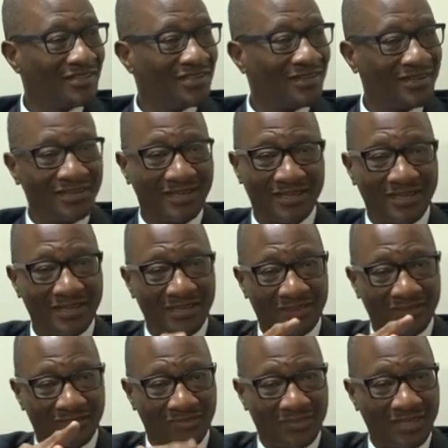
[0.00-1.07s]
And
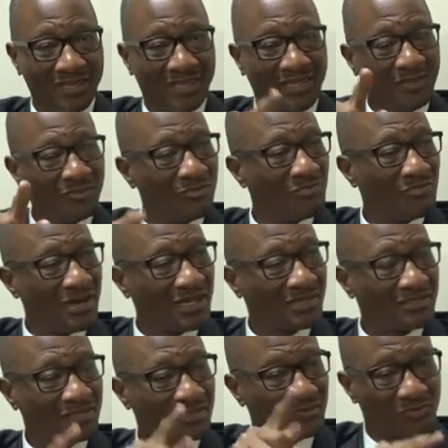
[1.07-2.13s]
they give
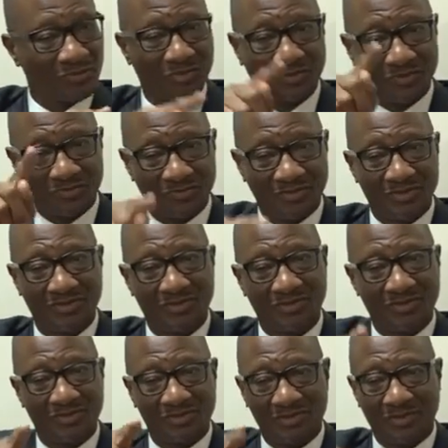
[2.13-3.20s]
marks from
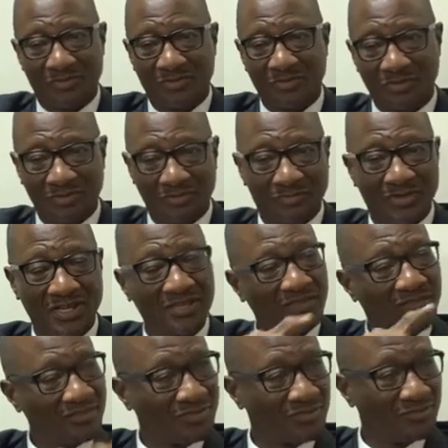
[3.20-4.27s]
if you have done
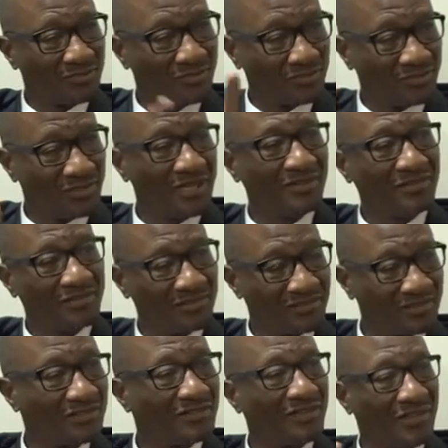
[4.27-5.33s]
this, if you've done
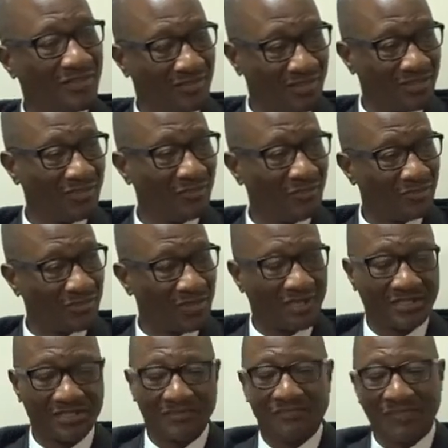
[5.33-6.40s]
this, and they give you
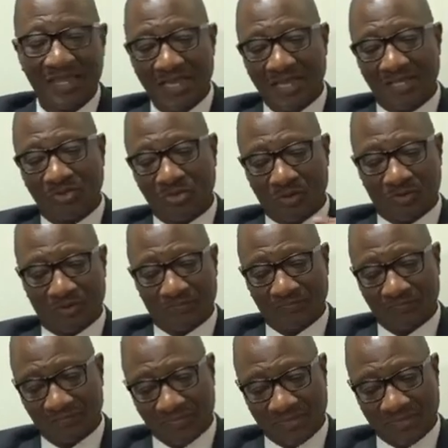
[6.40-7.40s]
that. So